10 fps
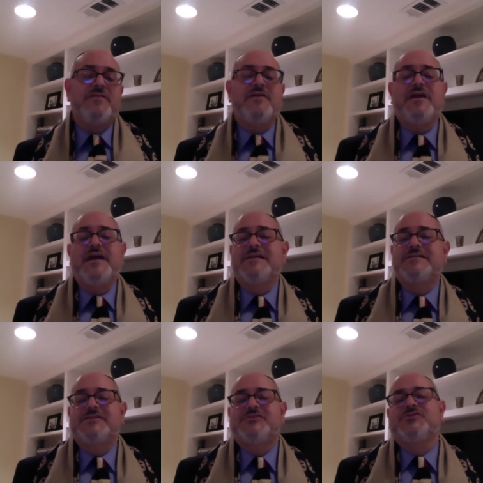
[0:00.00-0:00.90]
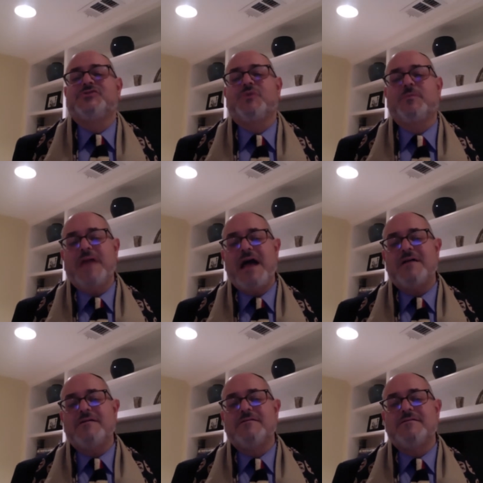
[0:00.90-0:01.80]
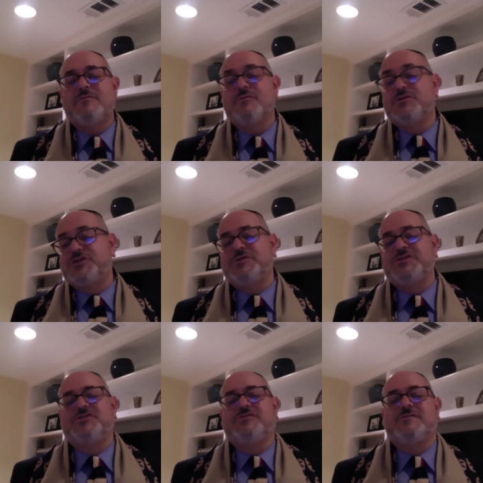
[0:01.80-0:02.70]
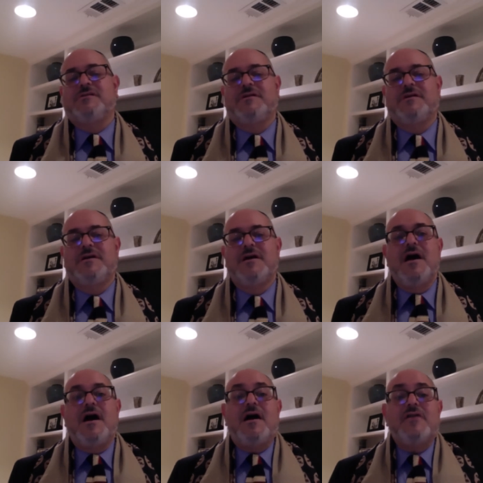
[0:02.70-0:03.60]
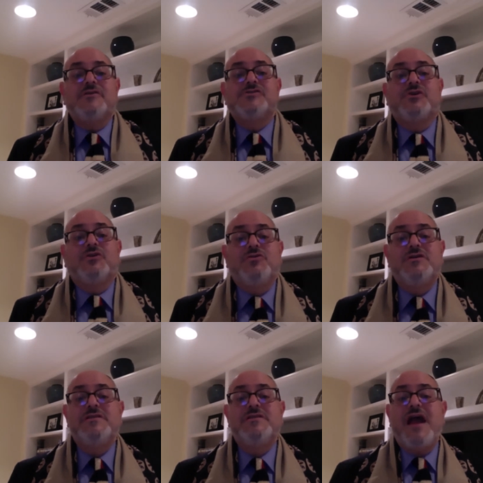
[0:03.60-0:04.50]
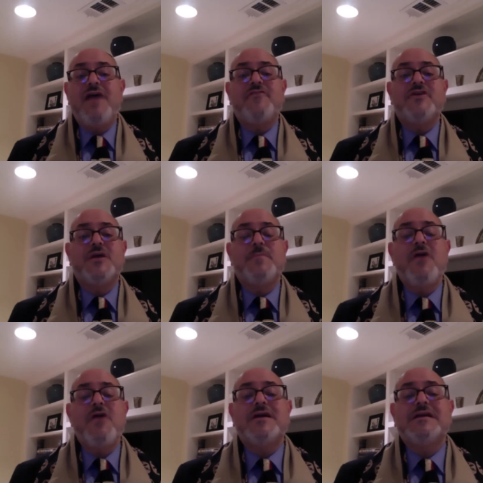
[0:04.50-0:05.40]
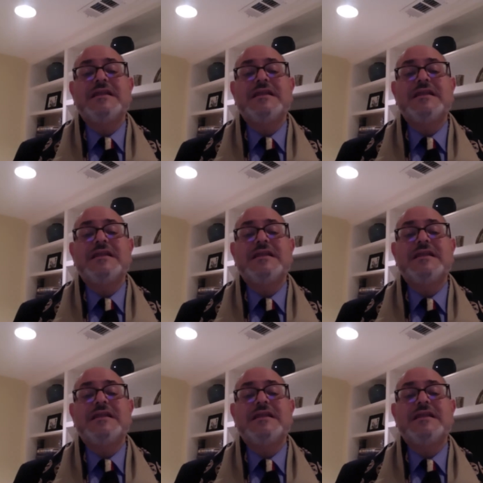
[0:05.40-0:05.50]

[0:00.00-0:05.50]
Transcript: their ancestors were Black or Jewish. Others are learning their African American